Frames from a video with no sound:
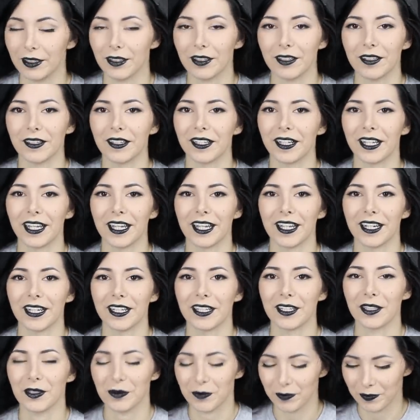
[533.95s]
He didn't get
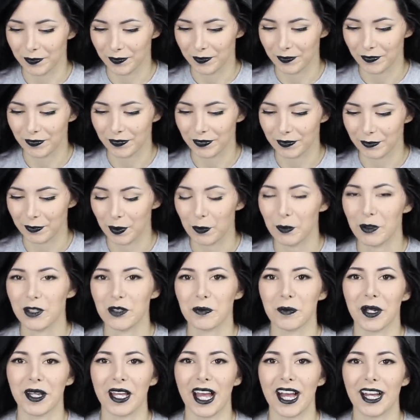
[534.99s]
it. Maybe
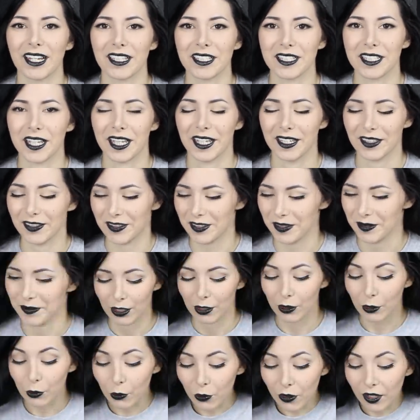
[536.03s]
it's my accent.
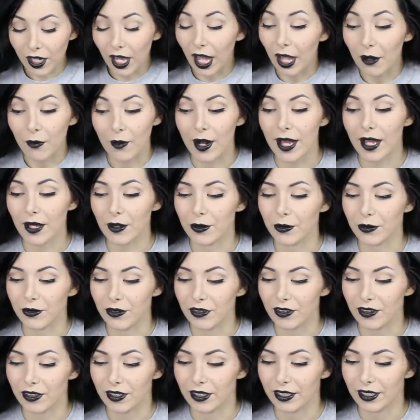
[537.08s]
Look
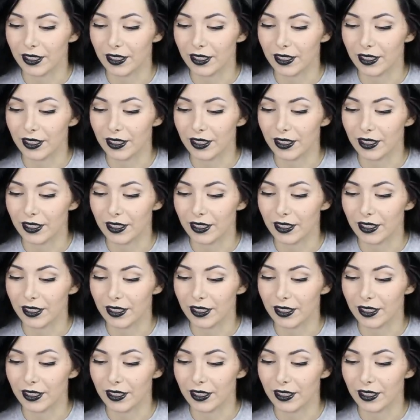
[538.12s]
around.